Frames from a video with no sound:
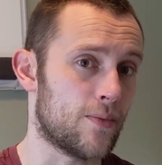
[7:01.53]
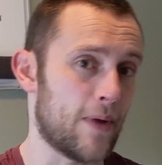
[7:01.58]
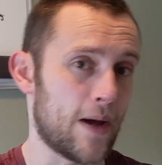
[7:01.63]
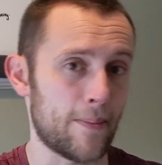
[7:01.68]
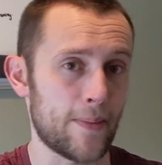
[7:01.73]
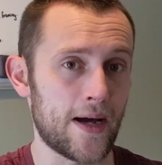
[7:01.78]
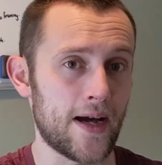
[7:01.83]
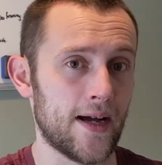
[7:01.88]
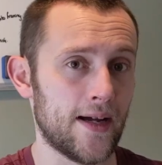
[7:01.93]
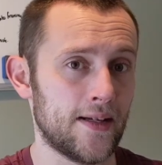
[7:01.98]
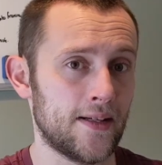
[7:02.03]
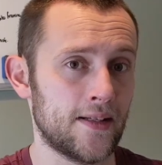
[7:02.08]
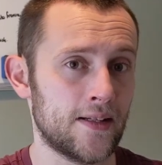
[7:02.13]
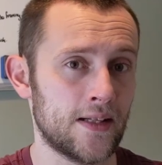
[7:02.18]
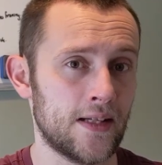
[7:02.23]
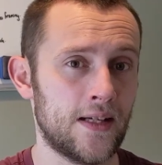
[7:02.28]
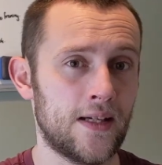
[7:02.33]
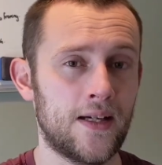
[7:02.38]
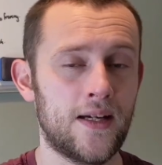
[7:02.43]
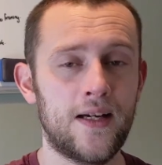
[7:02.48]
in my mind
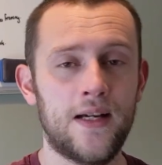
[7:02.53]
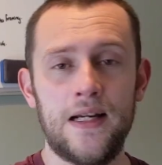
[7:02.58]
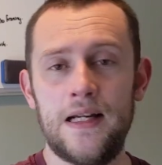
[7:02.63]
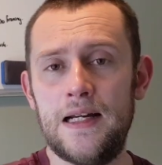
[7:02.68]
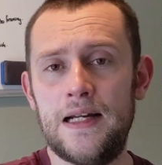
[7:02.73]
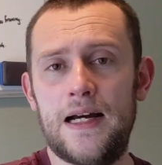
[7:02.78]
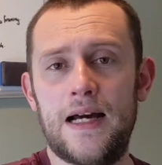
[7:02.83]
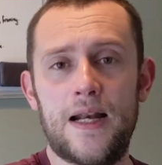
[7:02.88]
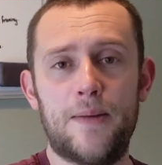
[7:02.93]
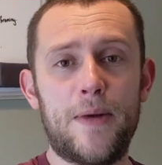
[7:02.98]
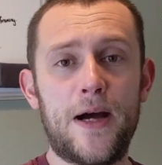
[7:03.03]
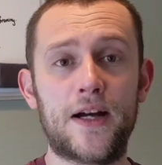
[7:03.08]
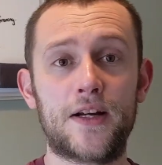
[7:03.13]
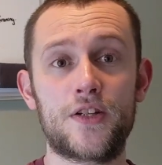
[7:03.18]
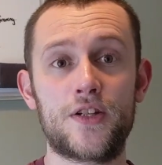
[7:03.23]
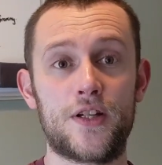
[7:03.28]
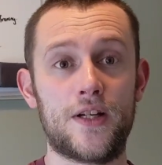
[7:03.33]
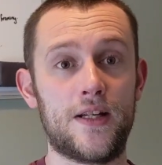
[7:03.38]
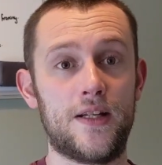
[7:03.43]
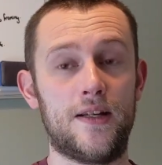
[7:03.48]
and I'm
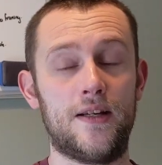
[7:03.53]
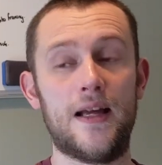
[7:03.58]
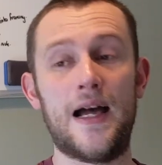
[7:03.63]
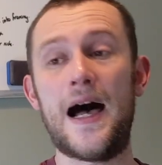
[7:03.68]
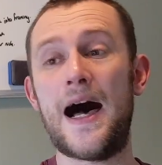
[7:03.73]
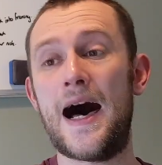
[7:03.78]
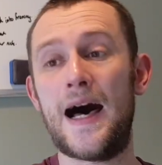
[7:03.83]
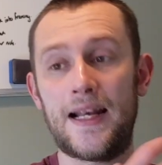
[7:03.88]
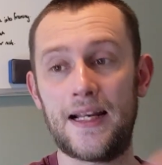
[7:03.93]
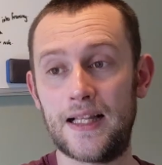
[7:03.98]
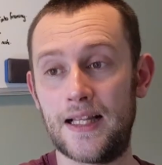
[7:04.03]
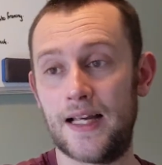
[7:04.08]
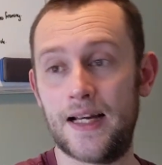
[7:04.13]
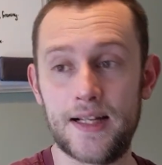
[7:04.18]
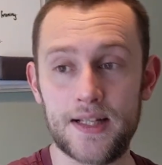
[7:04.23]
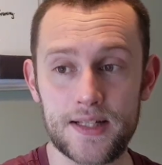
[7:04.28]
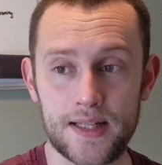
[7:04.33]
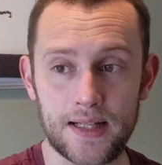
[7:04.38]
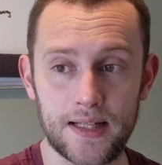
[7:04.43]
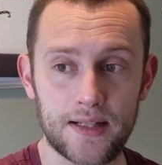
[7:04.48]
actually
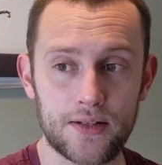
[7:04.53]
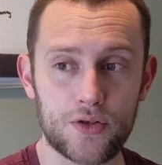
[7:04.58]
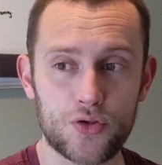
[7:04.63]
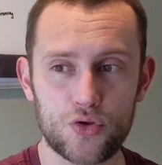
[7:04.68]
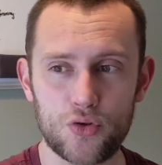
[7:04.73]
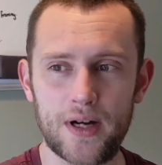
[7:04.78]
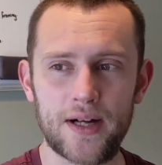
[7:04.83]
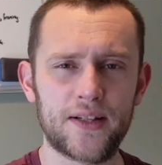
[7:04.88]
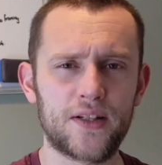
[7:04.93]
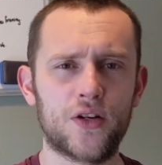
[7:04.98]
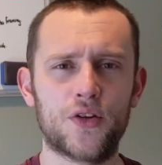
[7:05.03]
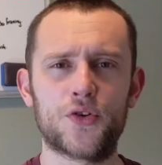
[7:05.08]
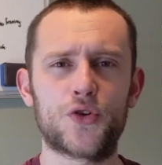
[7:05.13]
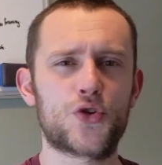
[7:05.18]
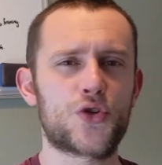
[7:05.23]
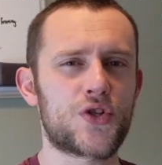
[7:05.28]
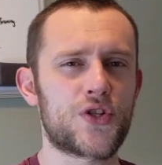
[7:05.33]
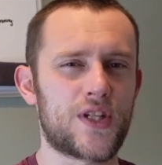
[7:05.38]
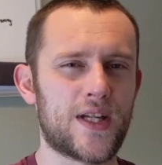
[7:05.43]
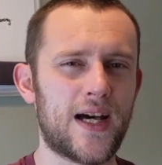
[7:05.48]
analyzing it, trying to
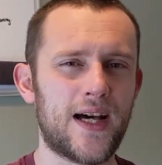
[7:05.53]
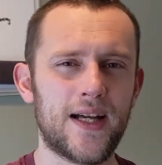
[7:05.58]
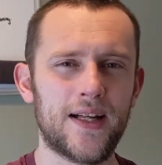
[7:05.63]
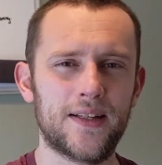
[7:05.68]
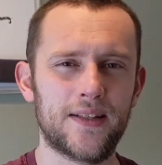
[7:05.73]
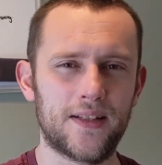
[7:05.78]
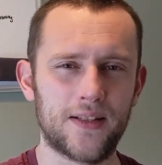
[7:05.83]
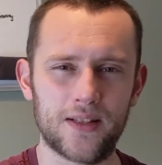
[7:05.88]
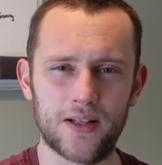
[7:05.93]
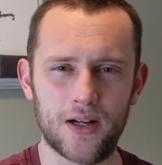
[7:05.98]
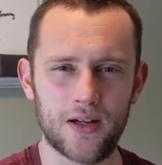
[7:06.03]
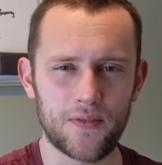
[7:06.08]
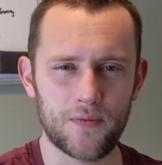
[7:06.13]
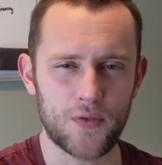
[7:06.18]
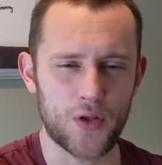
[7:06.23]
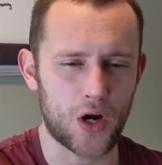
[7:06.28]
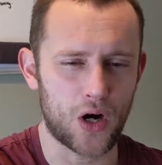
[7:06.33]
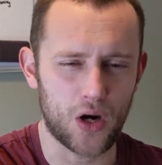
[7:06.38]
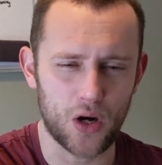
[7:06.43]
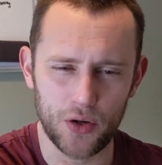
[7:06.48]
understand
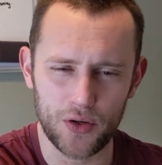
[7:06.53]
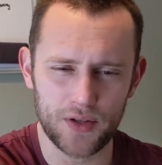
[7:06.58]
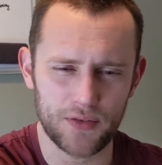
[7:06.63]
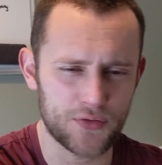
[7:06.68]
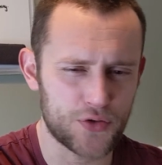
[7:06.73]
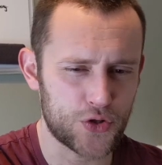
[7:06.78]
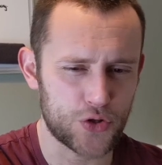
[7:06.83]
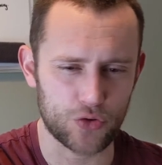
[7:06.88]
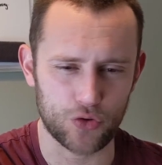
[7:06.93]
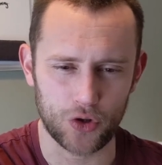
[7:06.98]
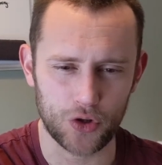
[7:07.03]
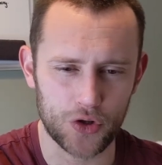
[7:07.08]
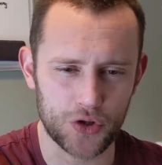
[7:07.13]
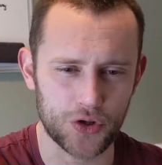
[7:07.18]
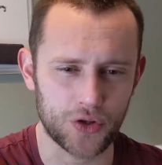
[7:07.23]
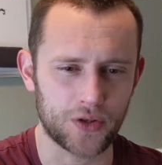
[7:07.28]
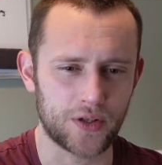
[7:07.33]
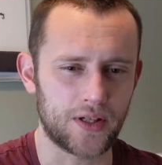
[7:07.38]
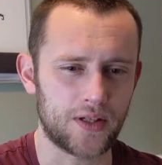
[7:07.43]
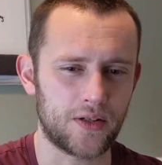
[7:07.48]
how they've
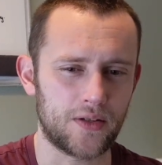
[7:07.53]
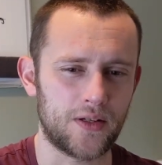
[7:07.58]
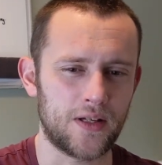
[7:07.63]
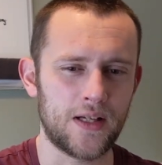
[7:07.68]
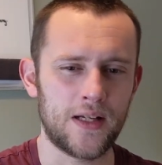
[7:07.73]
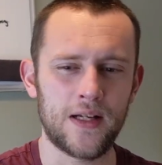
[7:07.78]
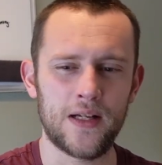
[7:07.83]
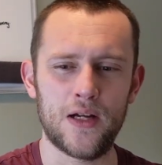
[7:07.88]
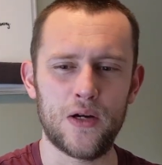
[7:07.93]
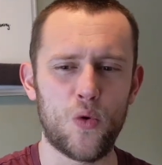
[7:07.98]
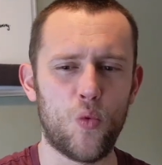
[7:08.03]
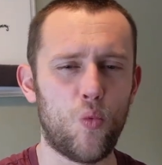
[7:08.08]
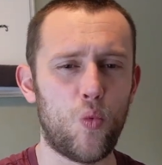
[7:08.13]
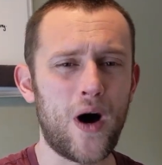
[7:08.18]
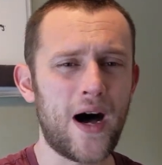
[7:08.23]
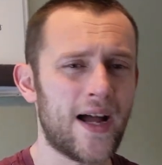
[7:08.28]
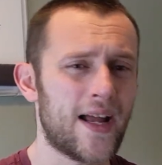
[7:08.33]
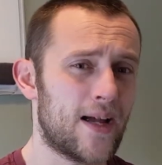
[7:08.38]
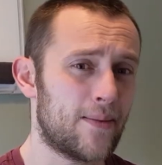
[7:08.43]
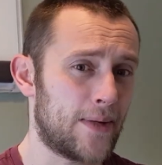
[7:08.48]
structured it,
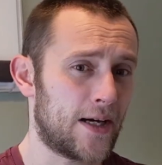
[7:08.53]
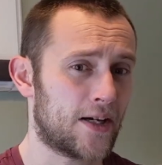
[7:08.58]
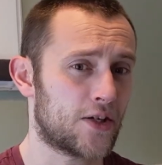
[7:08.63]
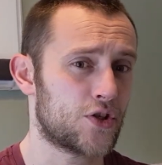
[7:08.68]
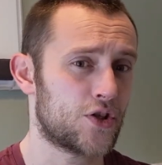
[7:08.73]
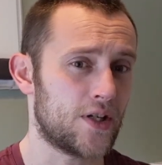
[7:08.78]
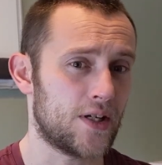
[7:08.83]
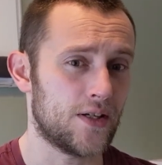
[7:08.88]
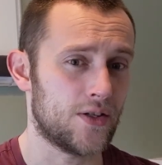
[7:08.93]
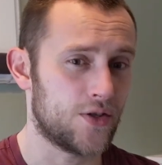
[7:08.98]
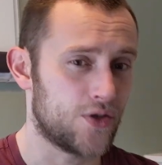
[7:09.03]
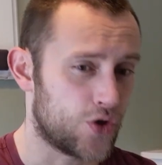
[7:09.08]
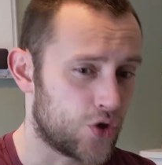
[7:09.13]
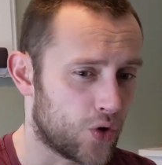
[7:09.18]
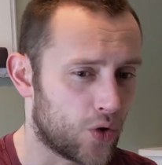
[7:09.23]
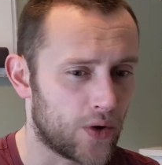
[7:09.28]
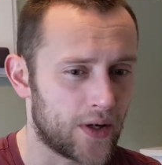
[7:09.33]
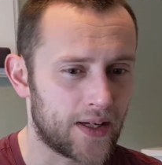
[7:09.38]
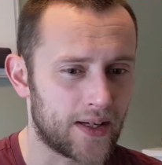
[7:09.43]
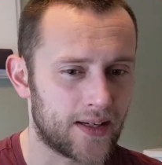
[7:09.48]
why I'm actually
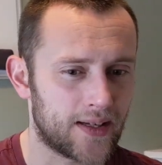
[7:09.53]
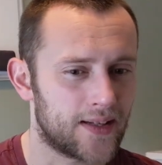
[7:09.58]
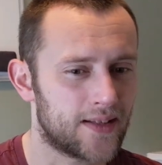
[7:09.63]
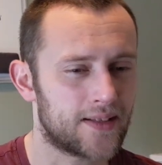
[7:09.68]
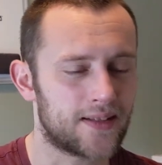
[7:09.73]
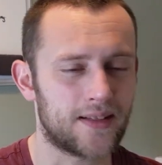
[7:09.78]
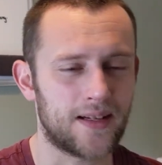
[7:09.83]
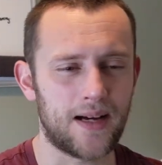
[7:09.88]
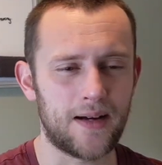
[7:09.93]
enjoying it.